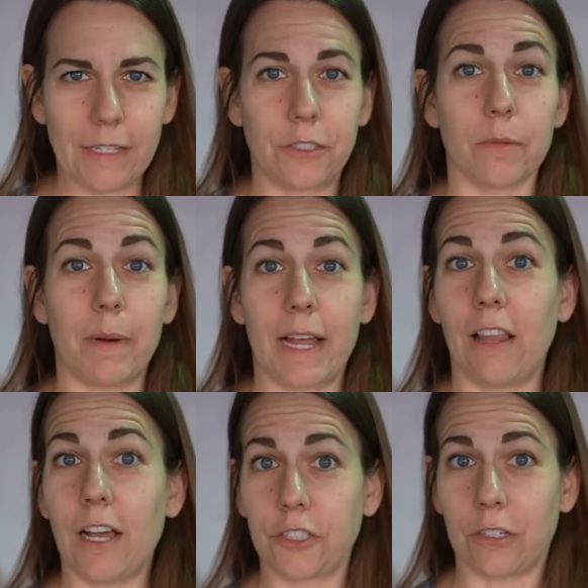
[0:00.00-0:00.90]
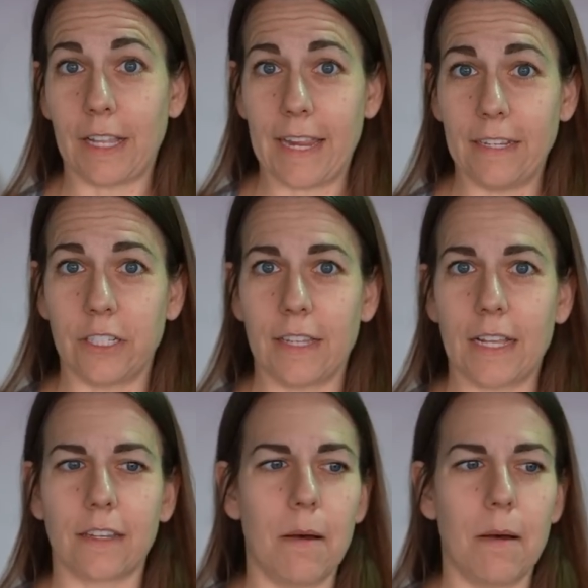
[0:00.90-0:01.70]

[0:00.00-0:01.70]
It's your biological age, and that's